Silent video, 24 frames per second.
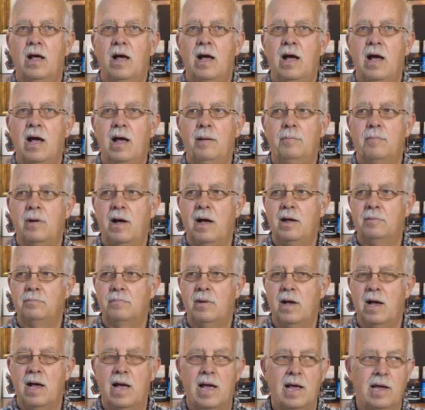I'm on
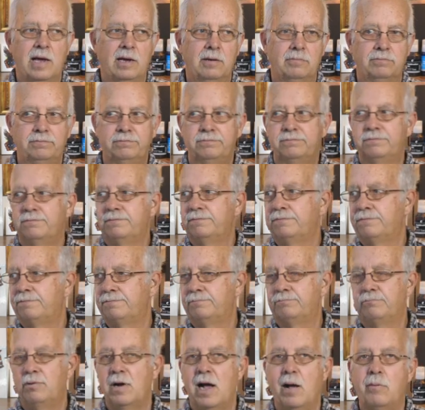my
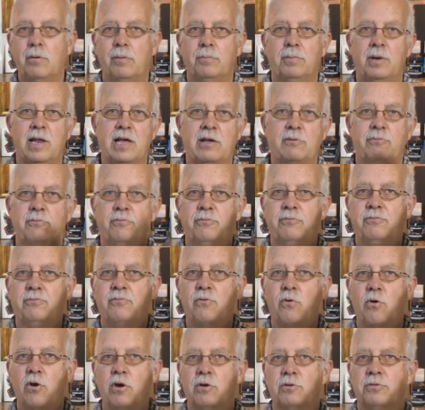probably
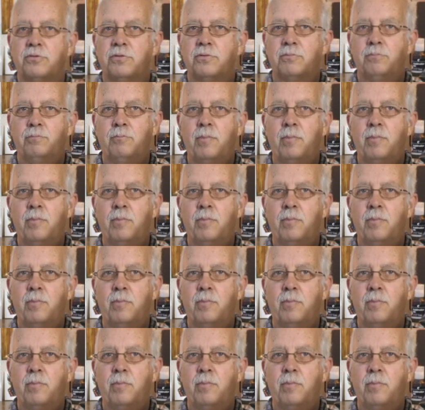fourth